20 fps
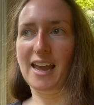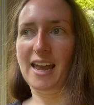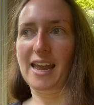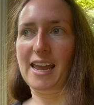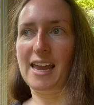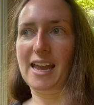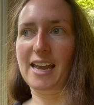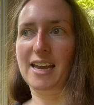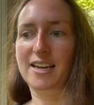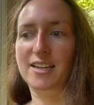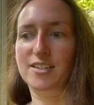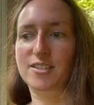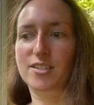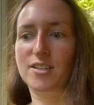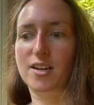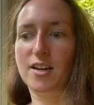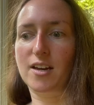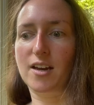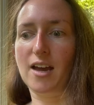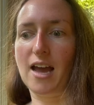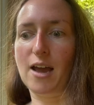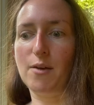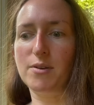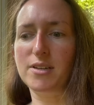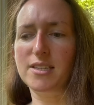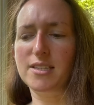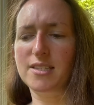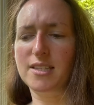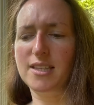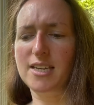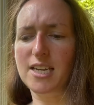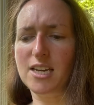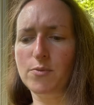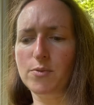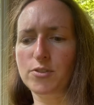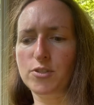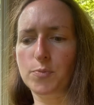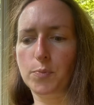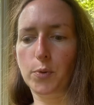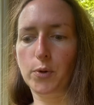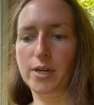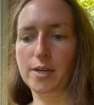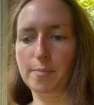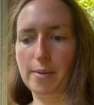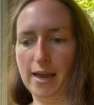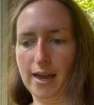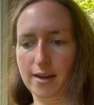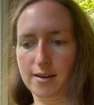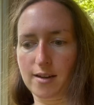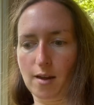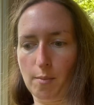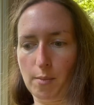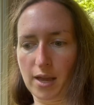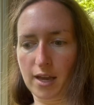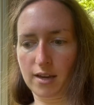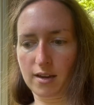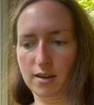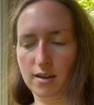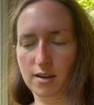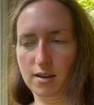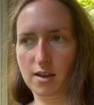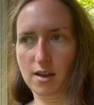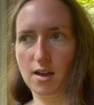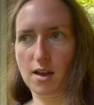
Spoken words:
and I would think it was pre-pandemic.